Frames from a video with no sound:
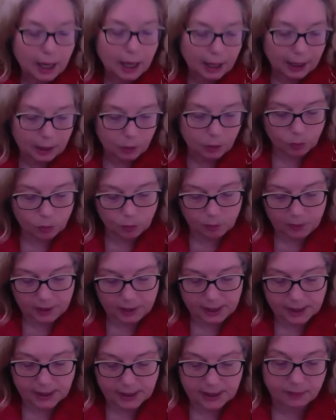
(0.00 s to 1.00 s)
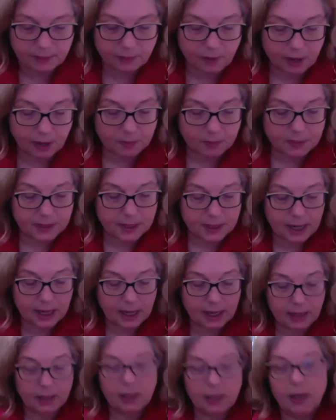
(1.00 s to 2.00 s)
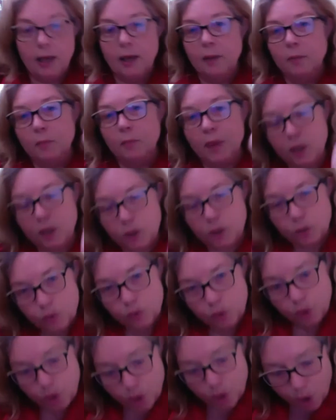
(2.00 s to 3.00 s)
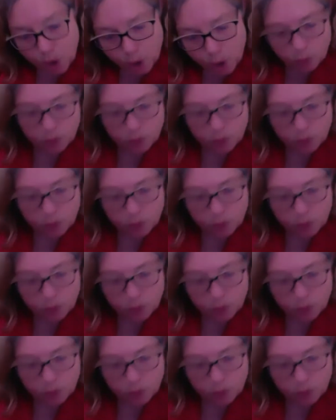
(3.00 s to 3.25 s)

it will be as if I'm saying, may you know